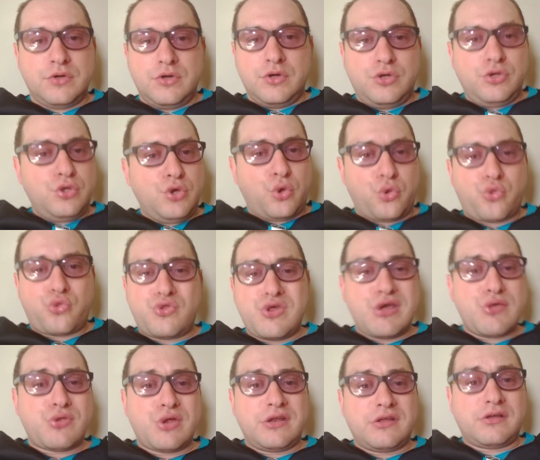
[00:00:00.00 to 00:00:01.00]
your
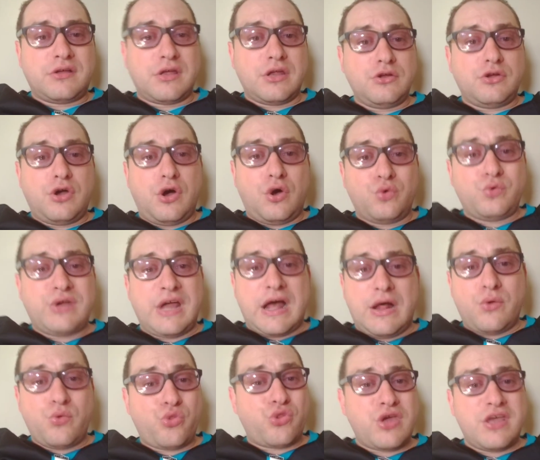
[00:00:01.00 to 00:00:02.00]
season can go
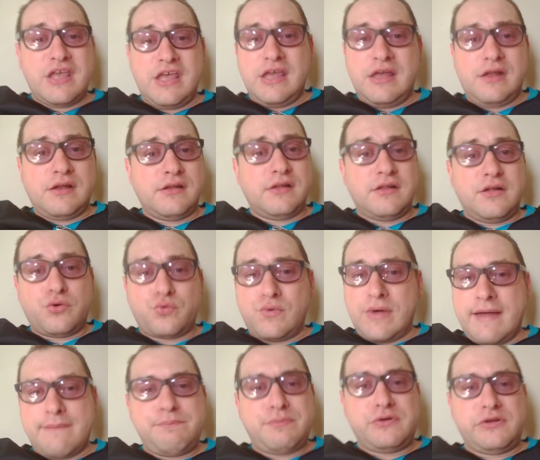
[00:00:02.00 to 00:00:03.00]
down the hill
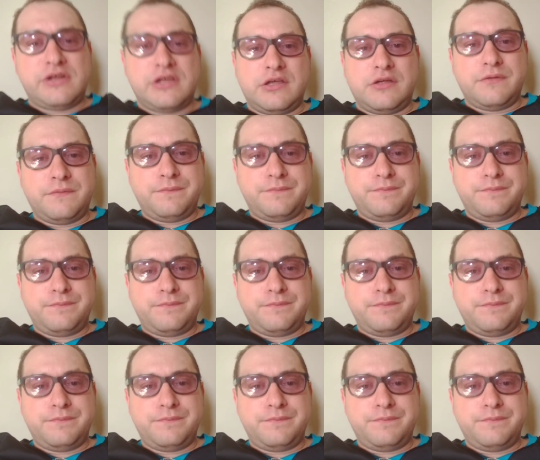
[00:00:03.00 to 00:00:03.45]
rapidly.